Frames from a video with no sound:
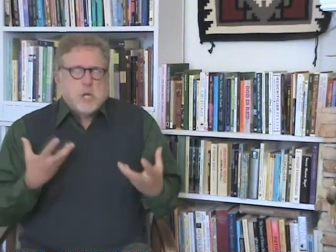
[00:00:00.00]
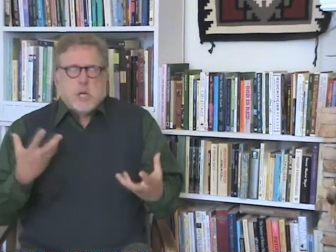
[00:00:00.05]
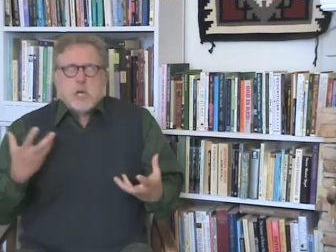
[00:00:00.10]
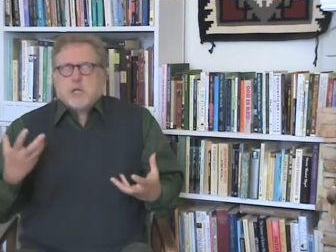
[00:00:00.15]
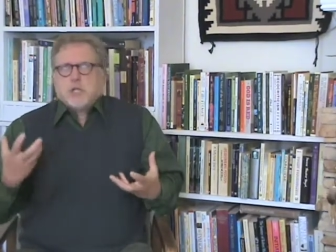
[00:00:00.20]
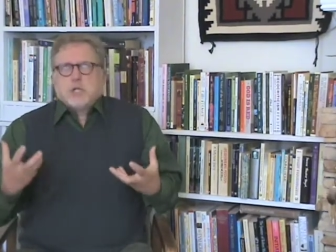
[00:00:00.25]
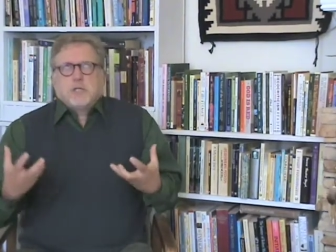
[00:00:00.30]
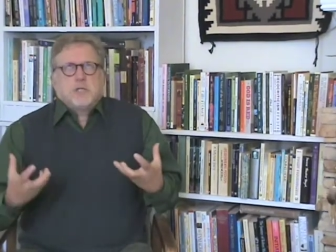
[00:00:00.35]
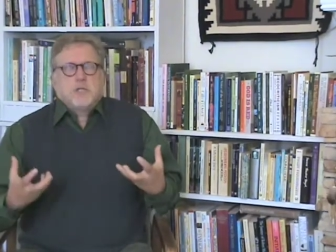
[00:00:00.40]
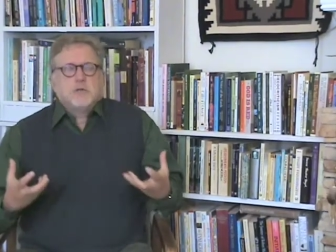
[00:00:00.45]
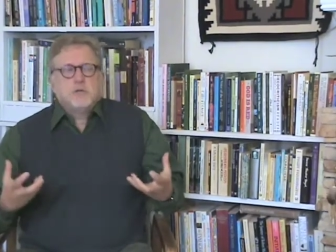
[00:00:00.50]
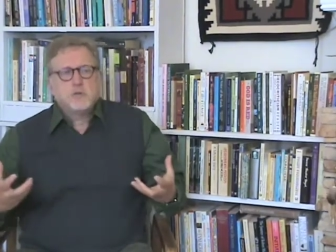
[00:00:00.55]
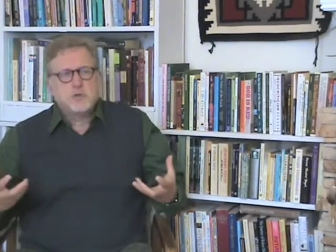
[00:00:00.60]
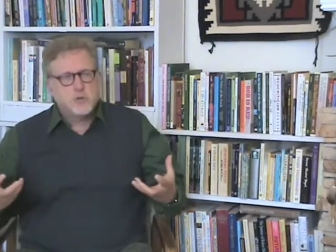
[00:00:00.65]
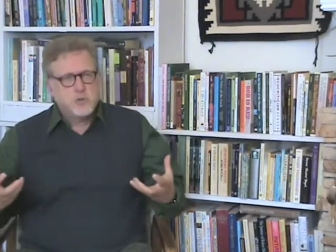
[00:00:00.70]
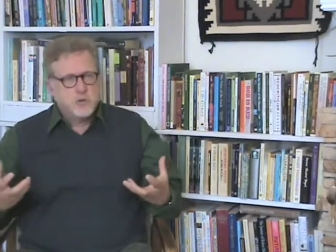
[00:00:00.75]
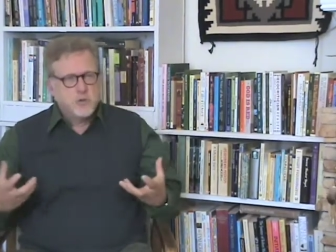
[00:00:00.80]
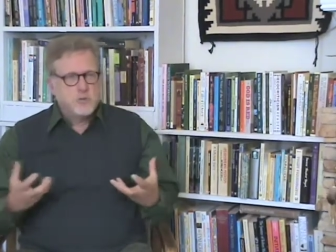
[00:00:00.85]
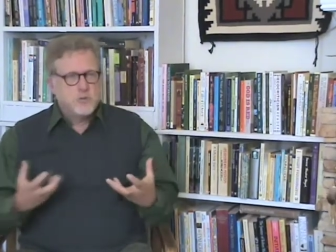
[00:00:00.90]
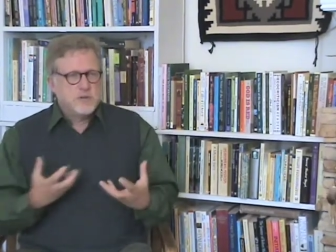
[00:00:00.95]
existential
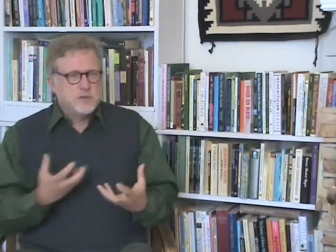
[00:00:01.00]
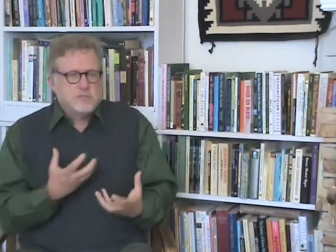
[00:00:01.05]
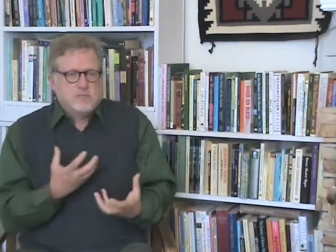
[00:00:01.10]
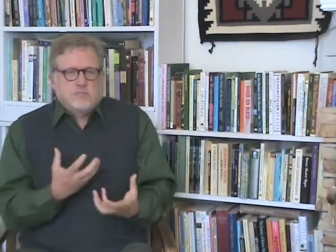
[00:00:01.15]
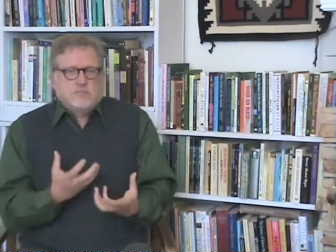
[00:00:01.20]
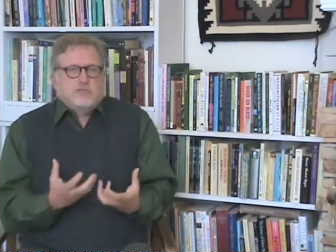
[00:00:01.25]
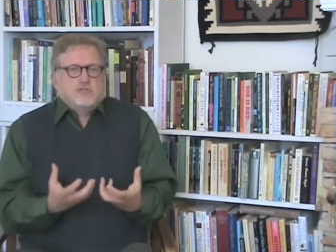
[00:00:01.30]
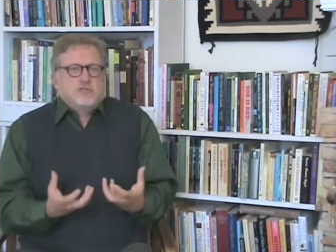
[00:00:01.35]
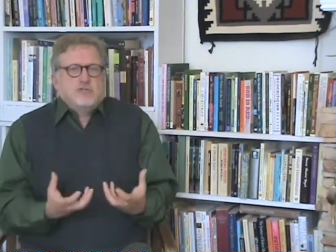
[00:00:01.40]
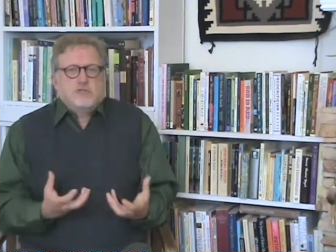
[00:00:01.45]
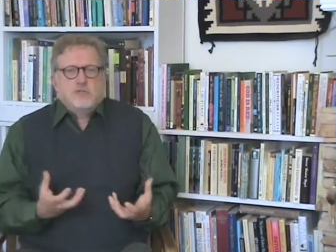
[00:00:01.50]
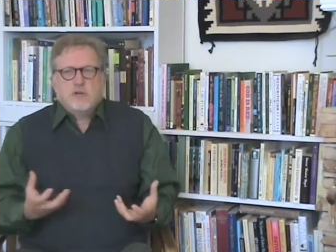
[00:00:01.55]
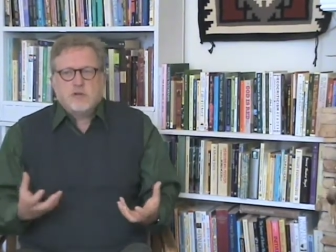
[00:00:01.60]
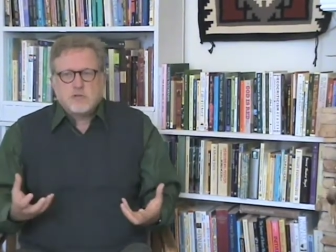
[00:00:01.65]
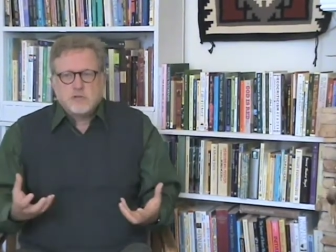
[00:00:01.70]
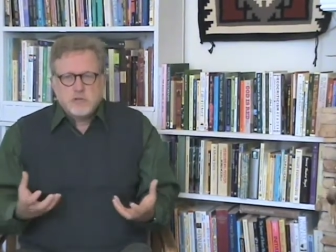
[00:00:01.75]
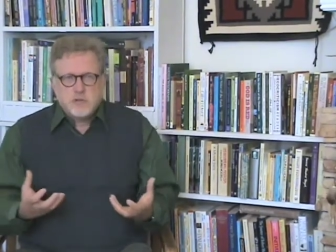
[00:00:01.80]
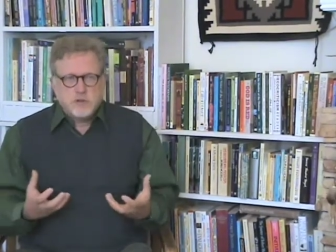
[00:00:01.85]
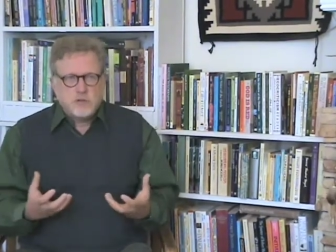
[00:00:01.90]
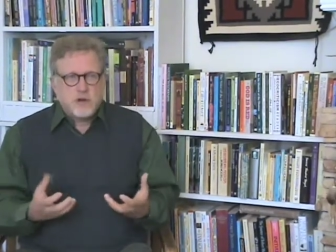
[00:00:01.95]
human
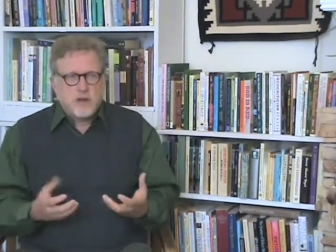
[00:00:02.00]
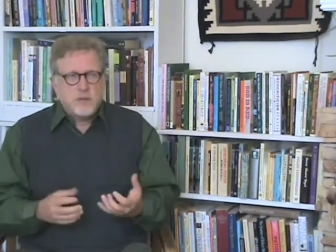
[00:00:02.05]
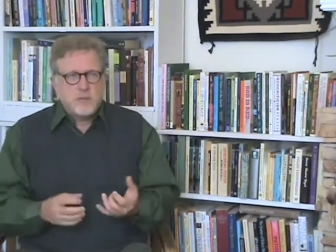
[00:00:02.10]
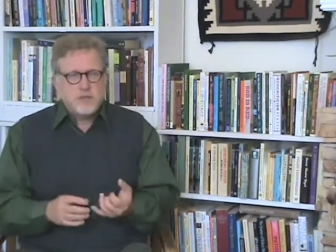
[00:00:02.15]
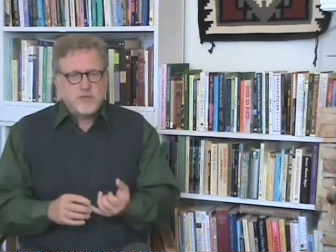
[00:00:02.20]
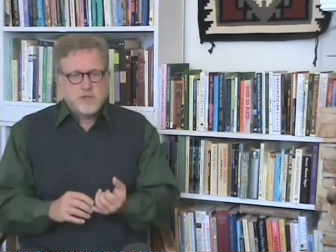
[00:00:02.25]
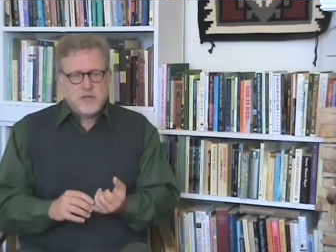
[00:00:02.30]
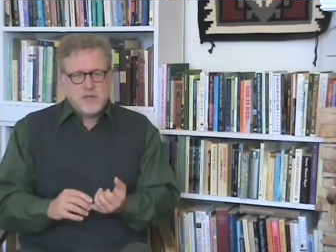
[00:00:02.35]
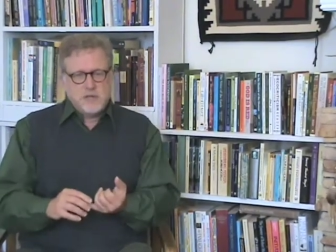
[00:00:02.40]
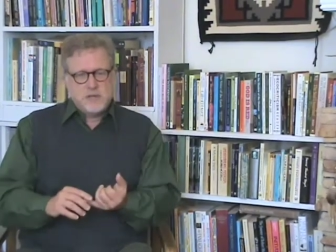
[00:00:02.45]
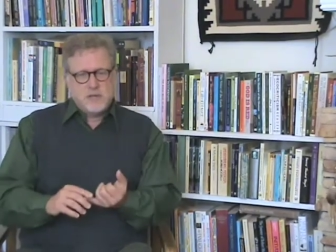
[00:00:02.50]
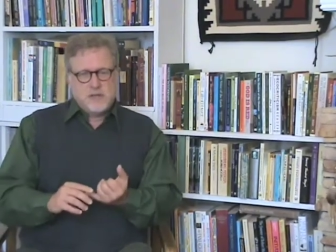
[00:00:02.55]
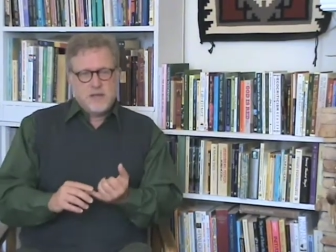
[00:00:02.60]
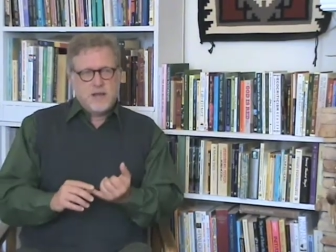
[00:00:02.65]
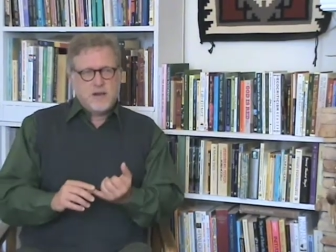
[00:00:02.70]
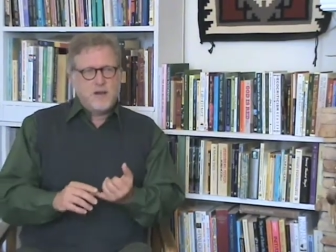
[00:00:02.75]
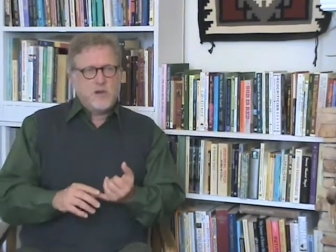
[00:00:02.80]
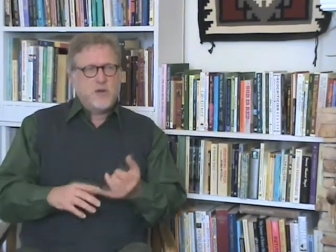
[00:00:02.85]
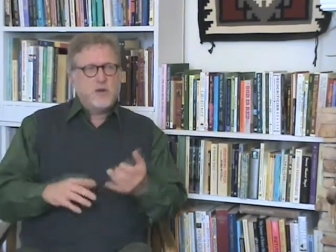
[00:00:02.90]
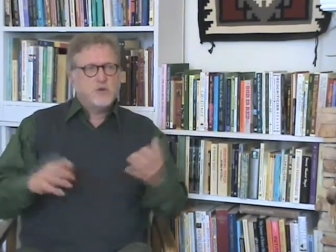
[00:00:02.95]
struggles and dramas into
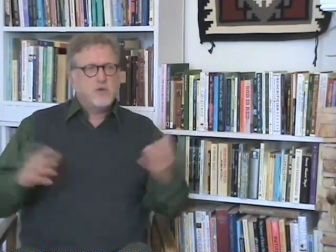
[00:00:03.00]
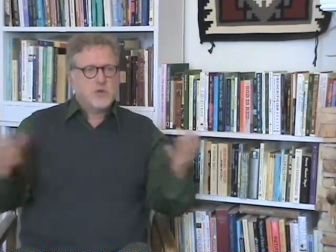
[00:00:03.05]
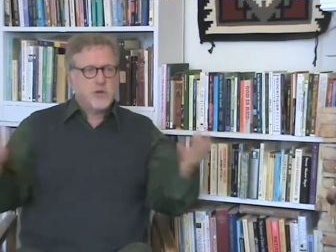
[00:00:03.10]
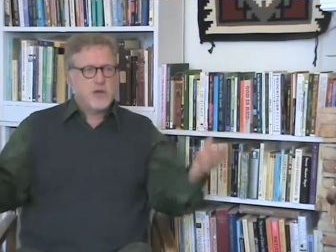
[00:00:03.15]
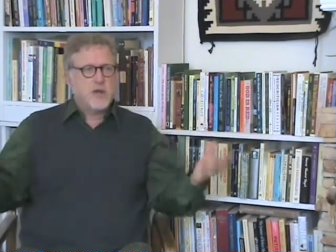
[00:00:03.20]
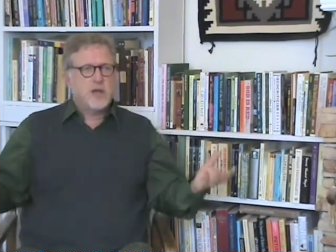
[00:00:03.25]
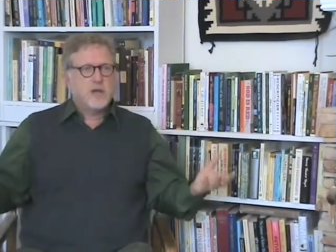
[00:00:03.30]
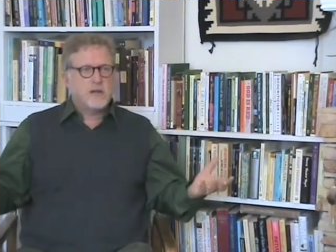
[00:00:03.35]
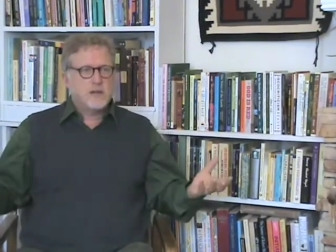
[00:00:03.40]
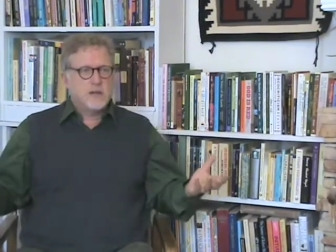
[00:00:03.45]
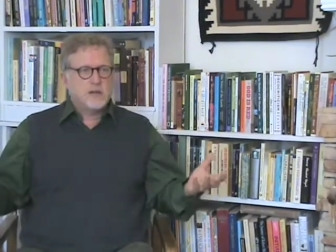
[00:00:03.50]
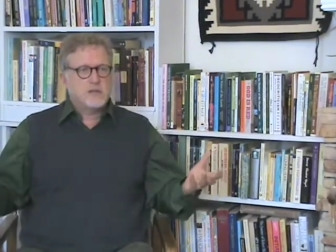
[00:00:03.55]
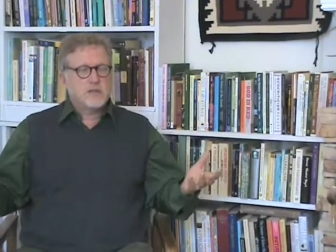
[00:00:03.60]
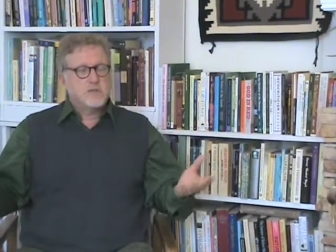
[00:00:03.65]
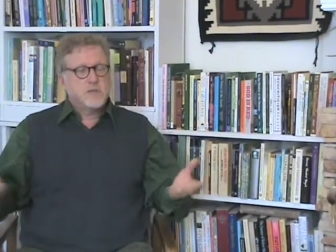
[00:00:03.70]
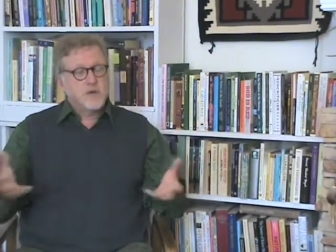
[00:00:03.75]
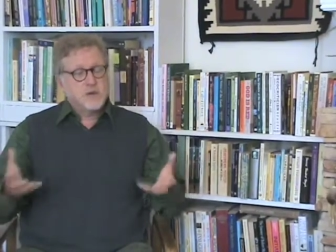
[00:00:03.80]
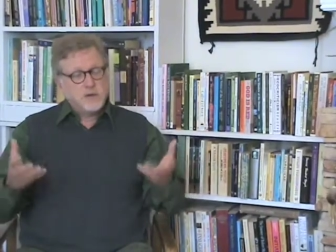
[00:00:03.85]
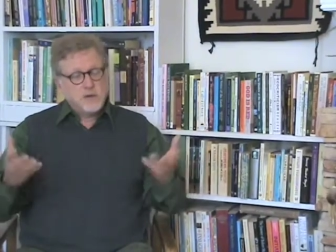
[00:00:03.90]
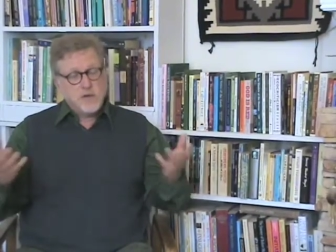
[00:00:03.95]
that larger context
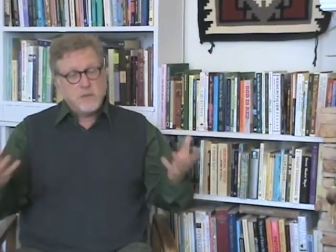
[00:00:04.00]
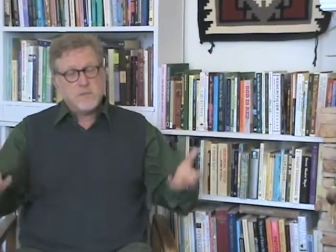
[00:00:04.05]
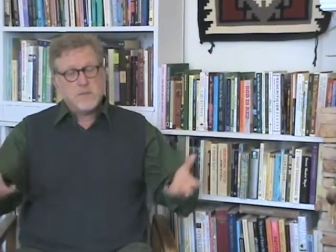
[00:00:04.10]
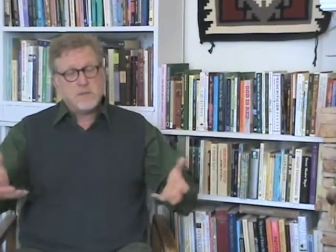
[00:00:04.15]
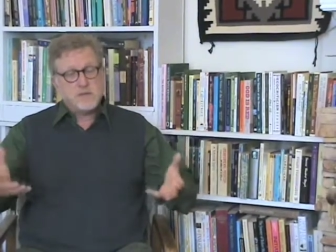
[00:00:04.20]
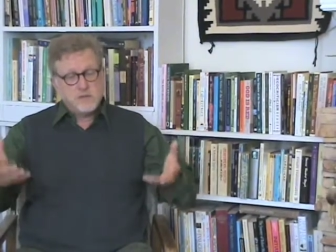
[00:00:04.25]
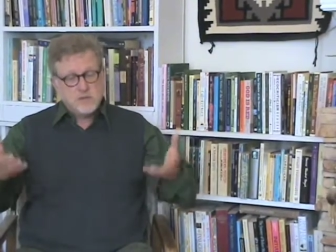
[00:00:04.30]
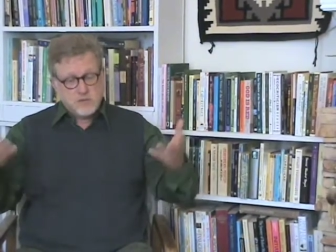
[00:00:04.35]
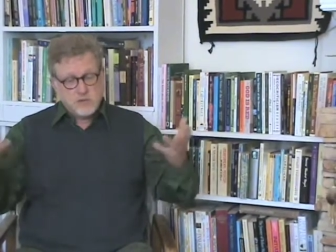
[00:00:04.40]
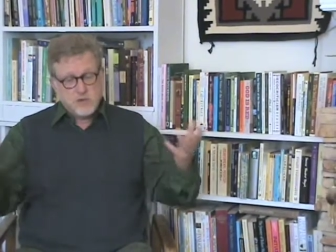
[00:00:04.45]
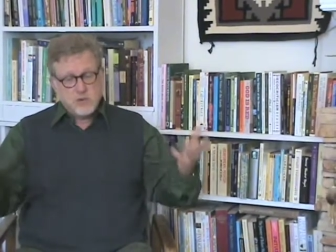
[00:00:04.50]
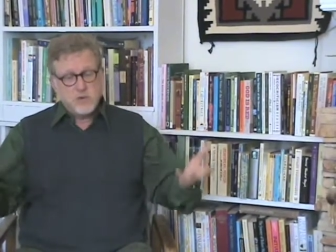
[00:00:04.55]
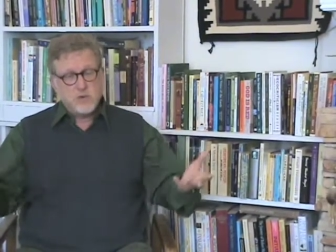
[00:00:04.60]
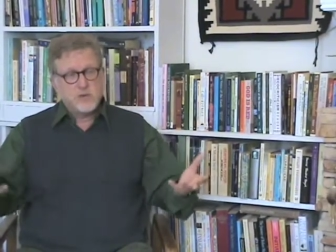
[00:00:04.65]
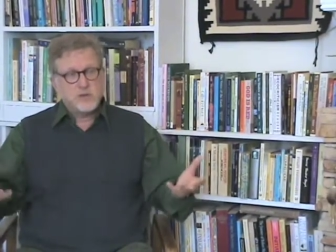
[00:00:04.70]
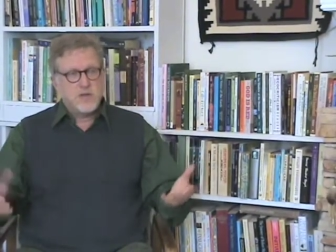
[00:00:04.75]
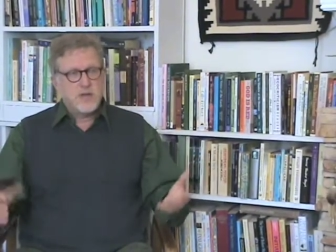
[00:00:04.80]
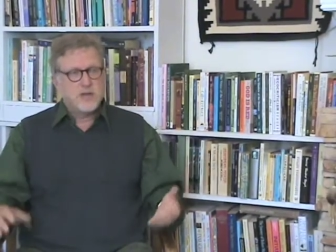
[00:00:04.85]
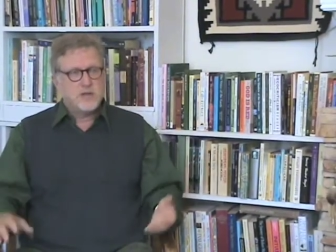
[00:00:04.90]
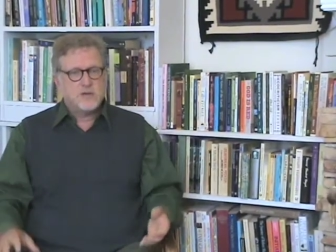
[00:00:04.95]
of our deepest,
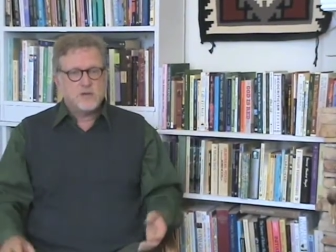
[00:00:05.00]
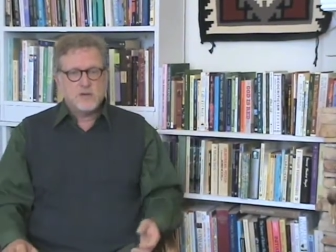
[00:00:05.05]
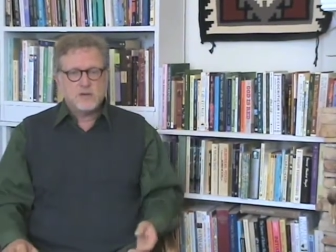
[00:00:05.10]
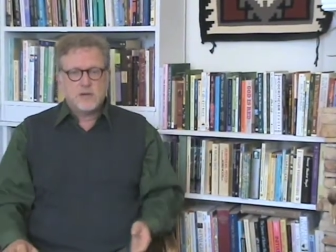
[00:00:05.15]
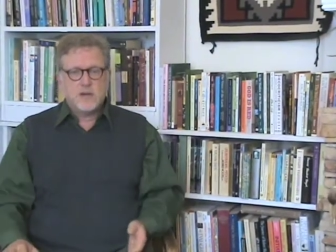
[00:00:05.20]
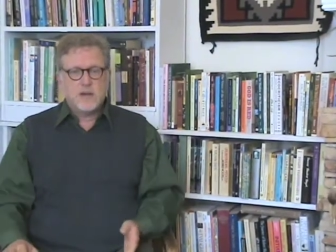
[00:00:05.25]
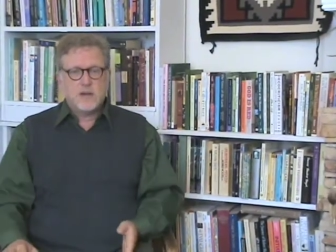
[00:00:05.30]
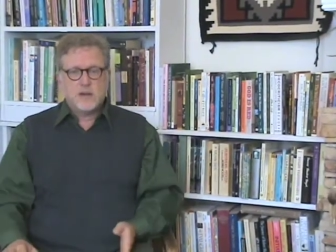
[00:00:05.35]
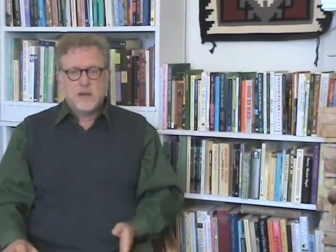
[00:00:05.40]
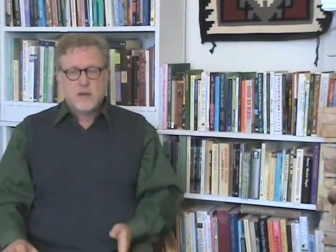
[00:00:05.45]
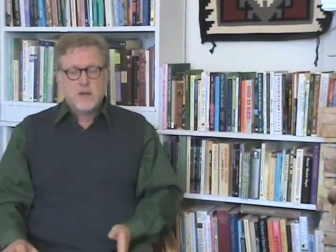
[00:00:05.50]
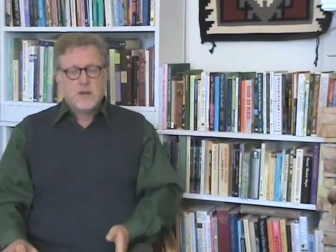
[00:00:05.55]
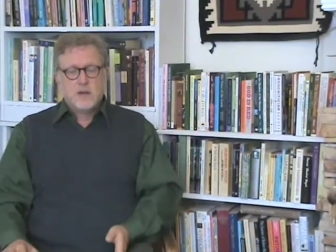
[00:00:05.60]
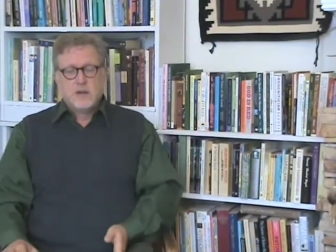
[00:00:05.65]
truest nature, it's like